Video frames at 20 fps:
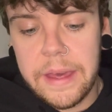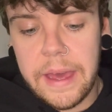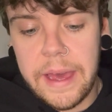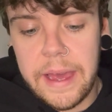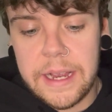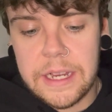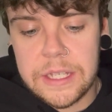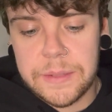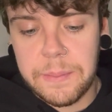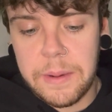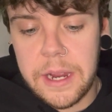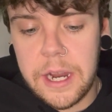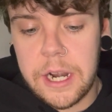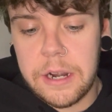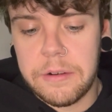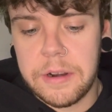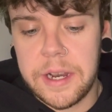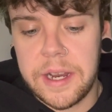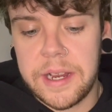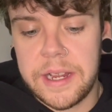
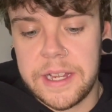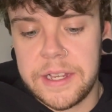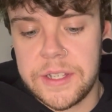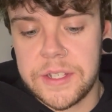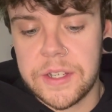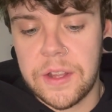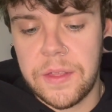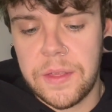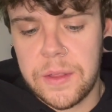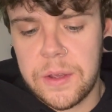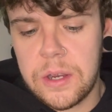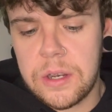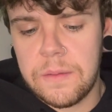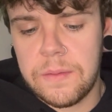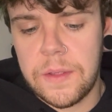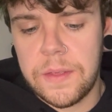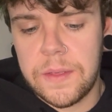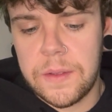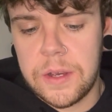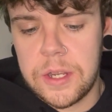Expiry is 3rd of
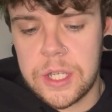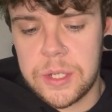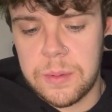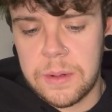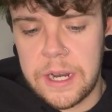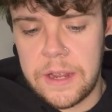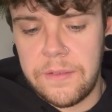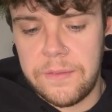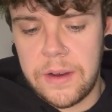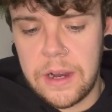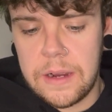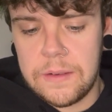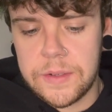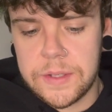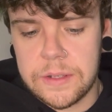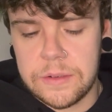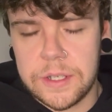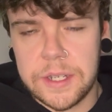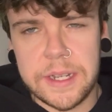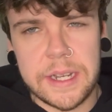the 3rd 25,
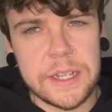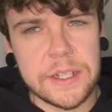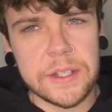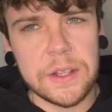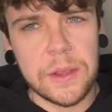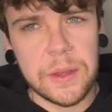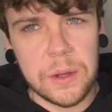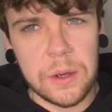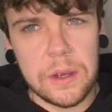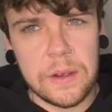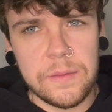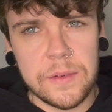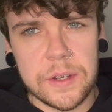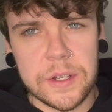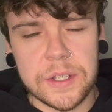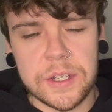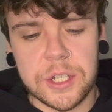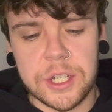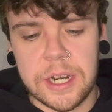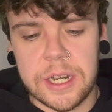so today is the
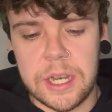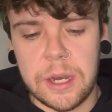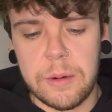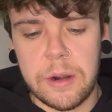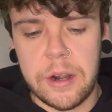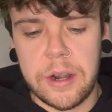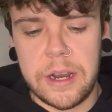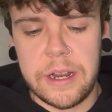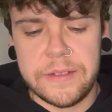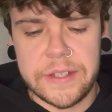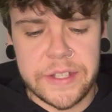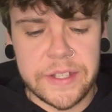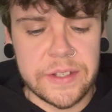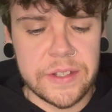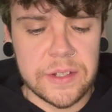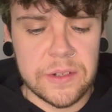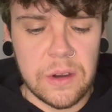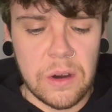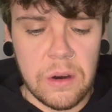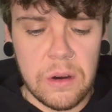31st of January. This has
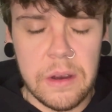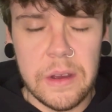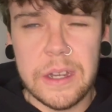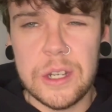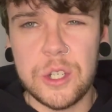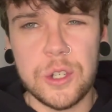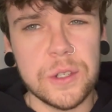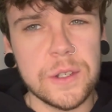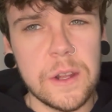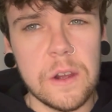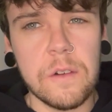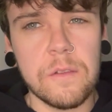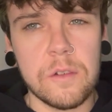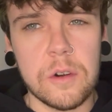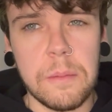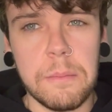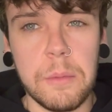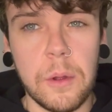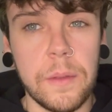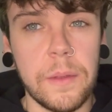got just over
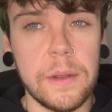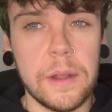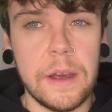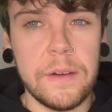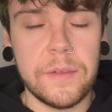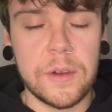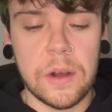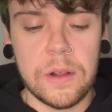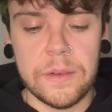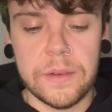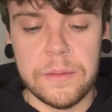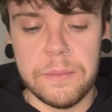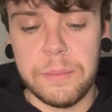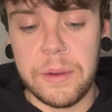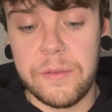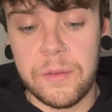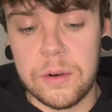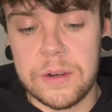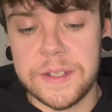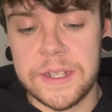a month left on
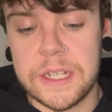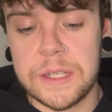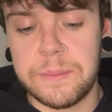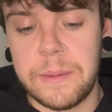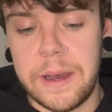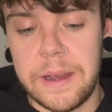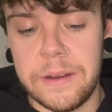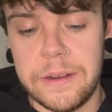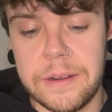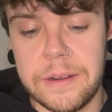before it's expired.